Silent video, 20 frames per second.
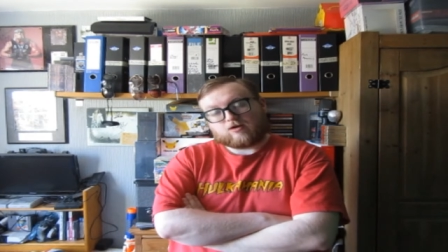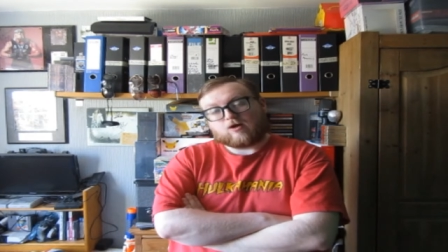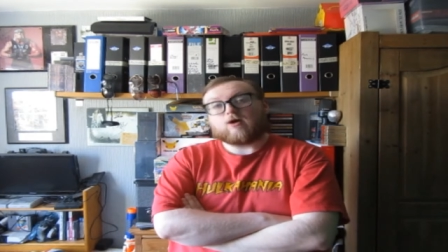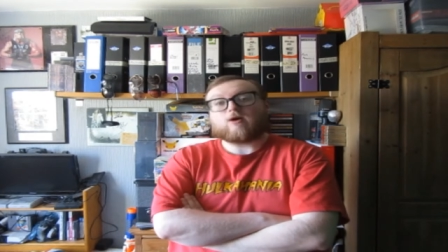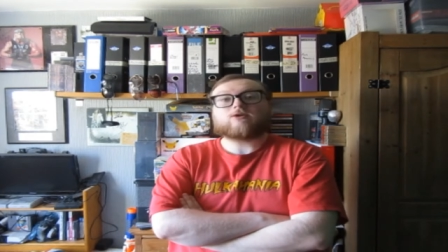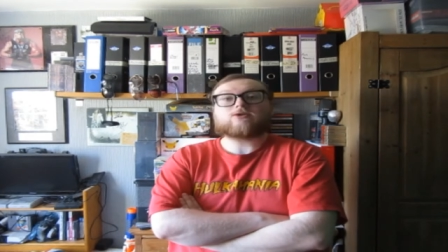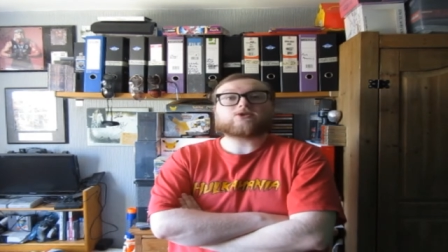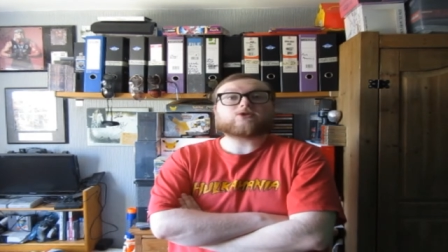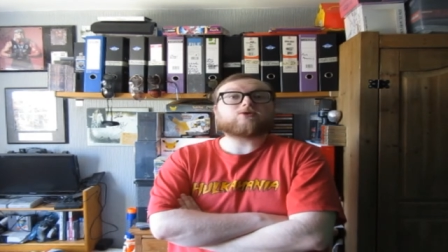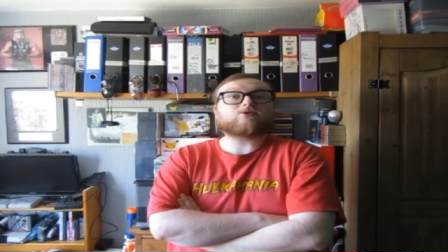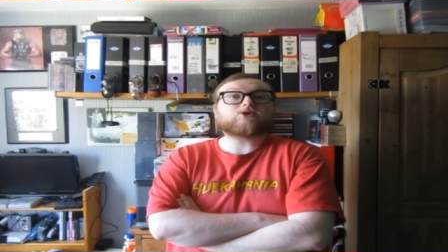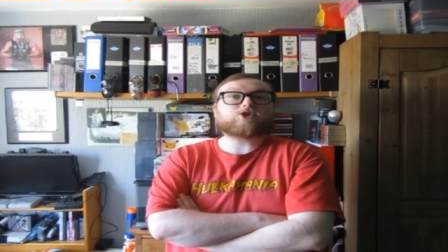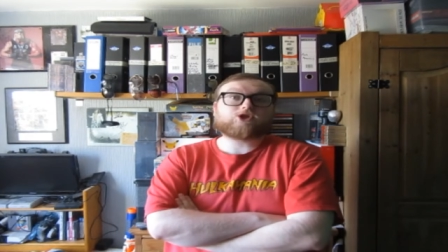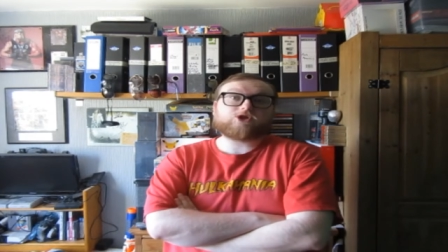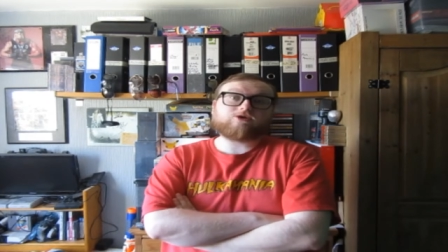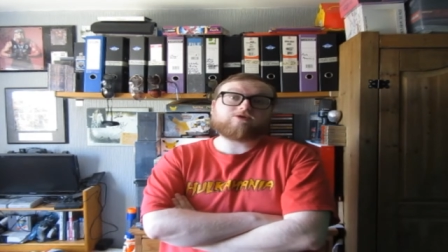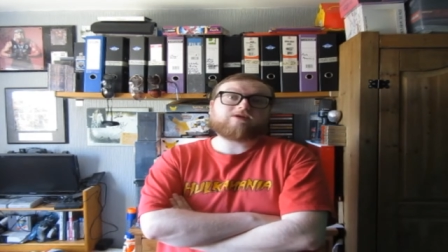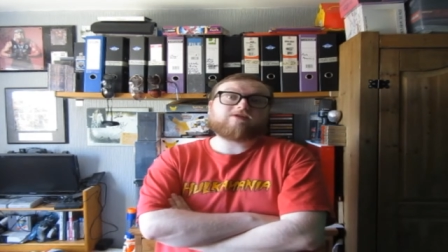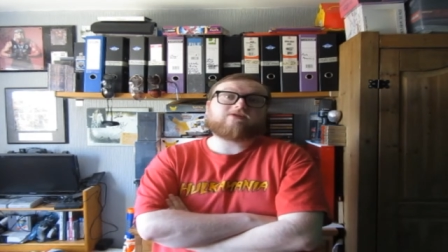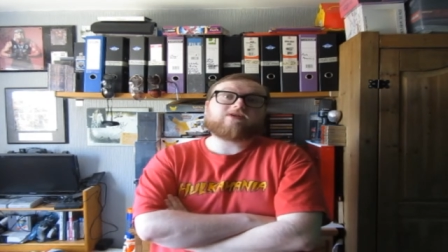Also
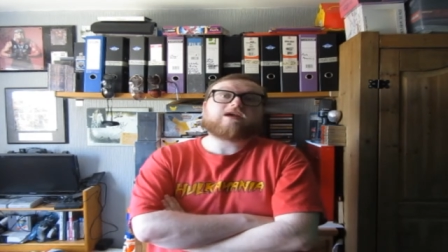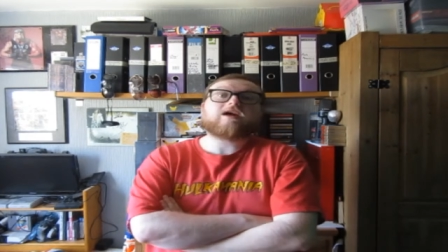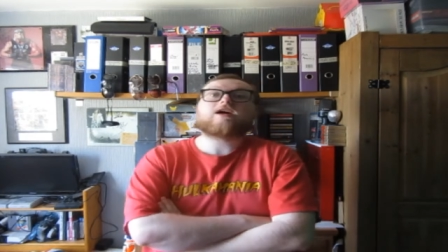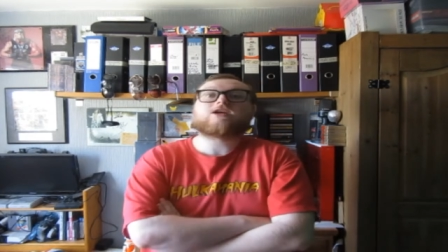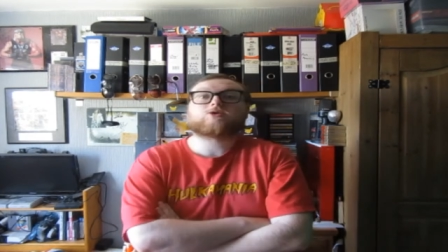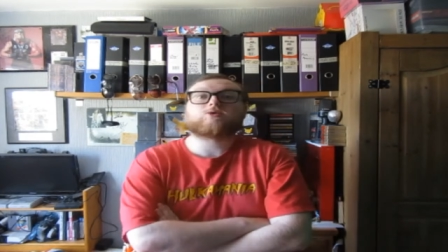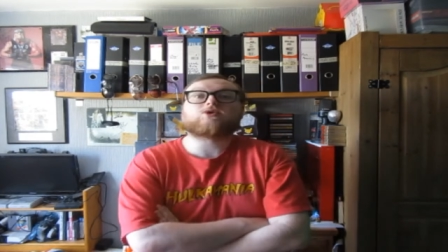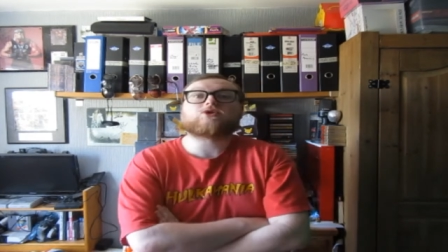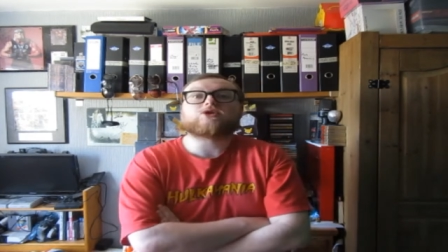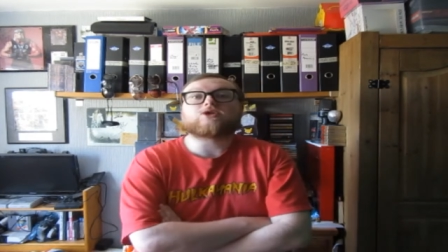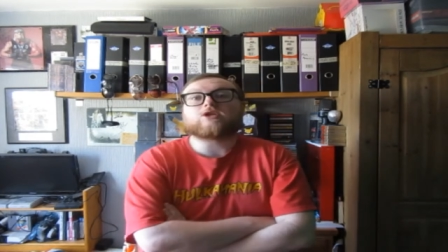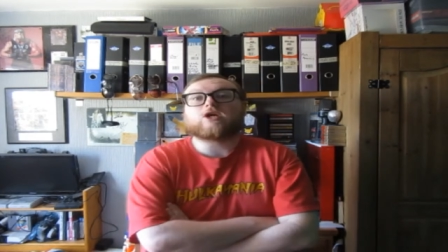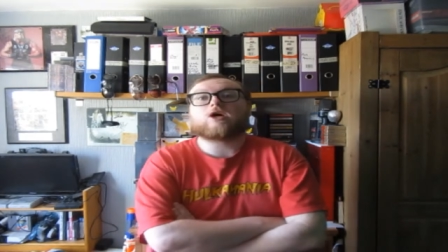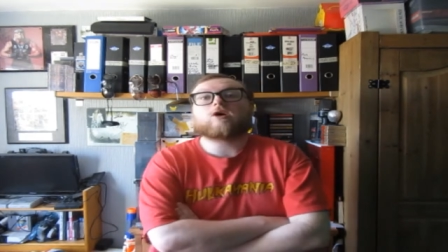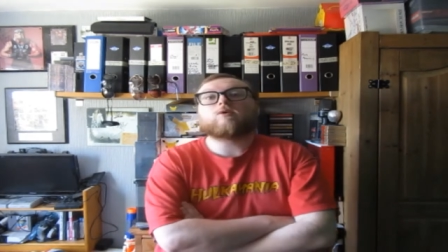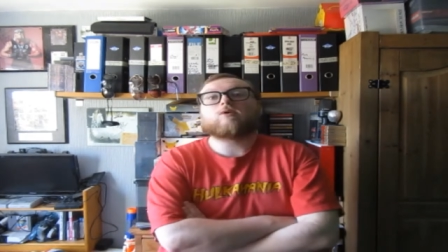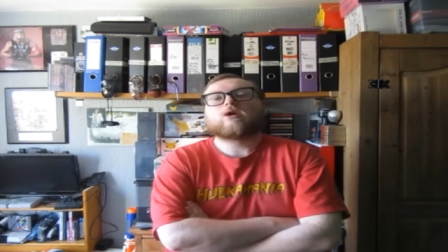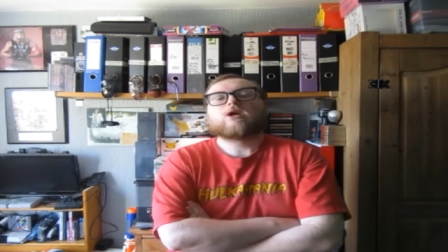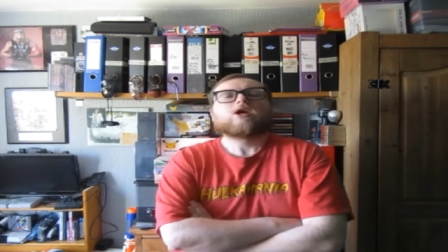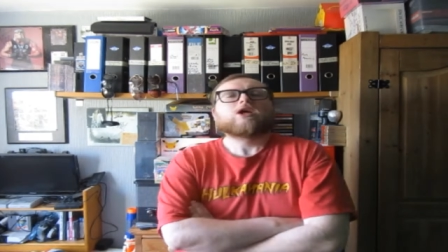June if you guys want to
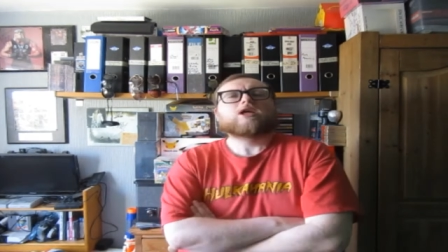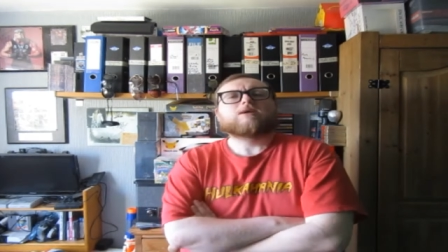know.